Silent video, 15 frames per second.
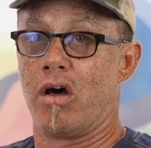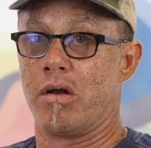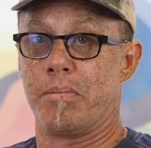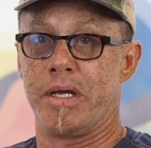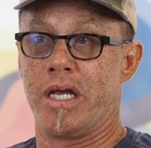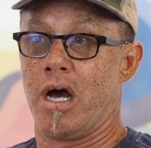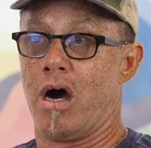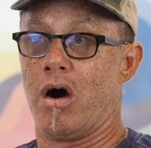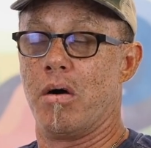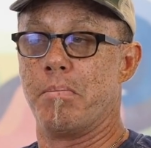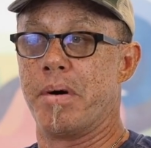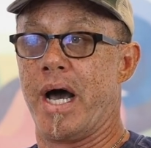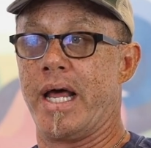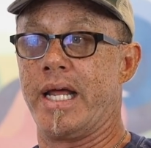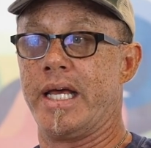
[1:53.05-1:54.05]
all to be all,
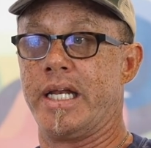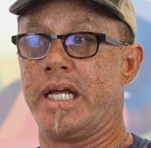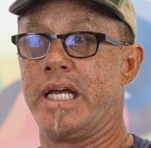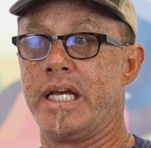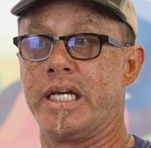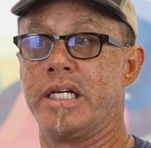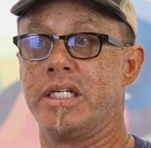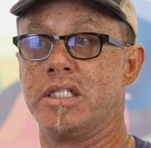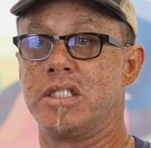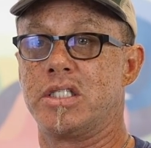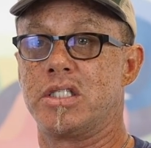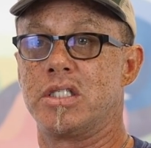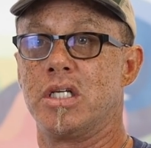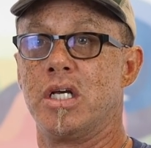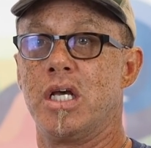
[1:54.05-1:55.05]
but it
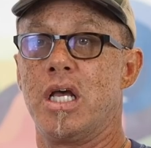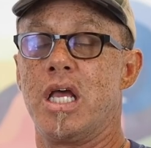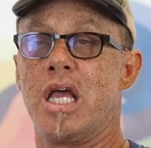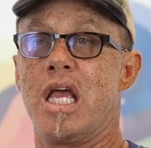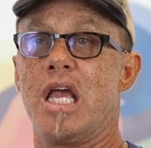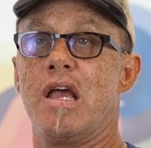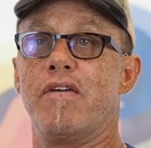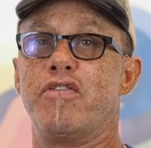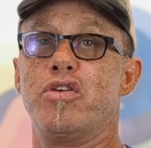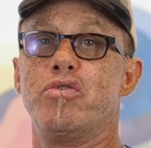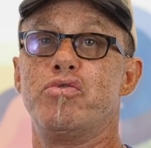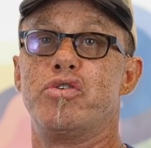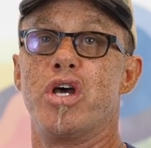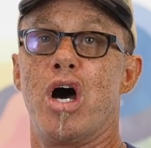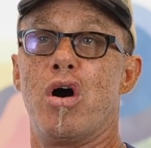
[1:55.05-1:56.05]
is if
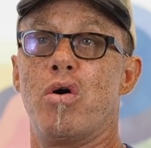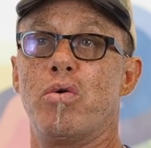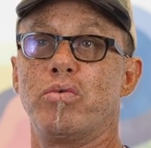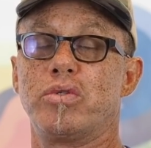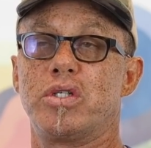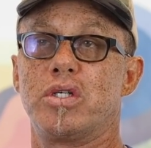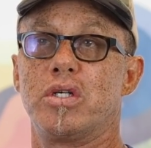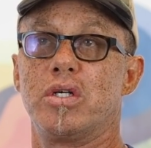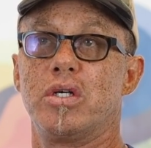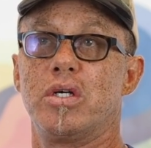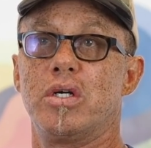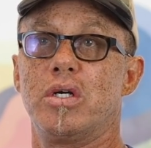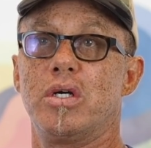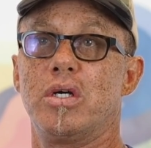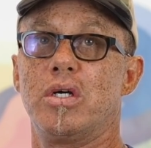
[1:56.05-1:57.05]
you don't,
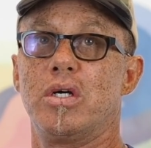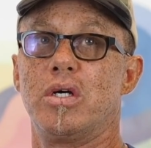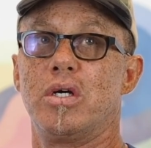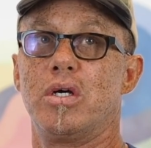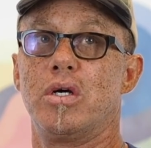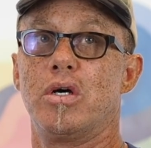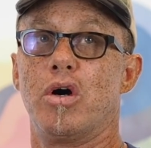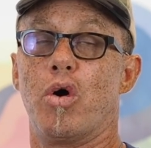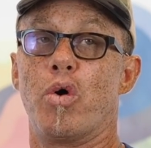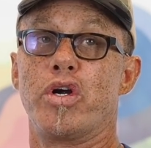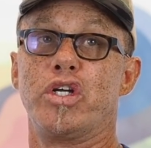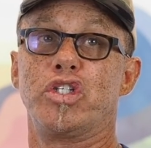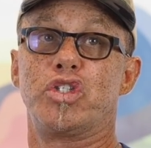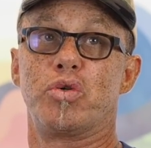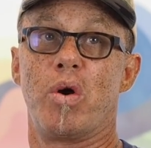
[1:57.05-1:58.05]
or
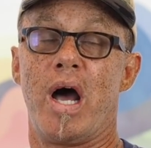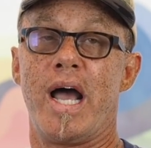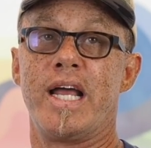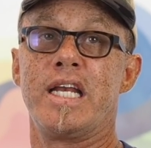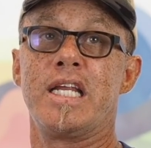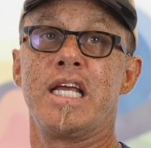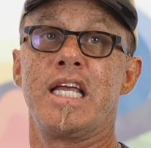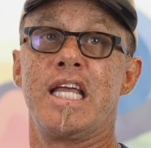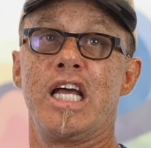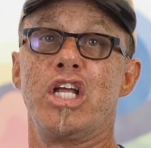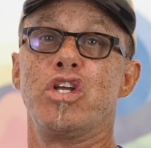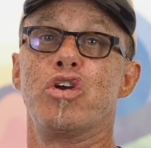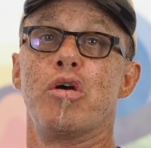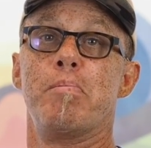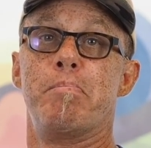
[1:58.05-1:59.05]
you're trying to
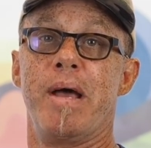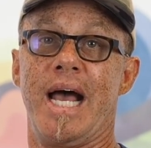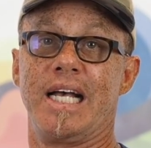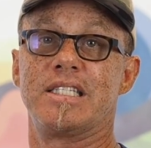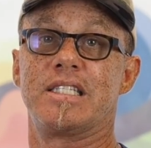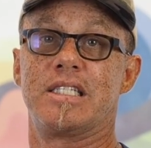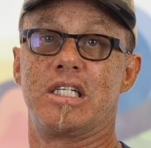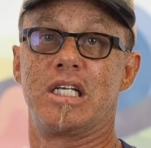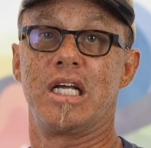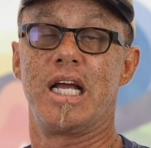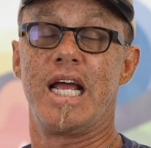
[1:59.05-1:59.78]
get your best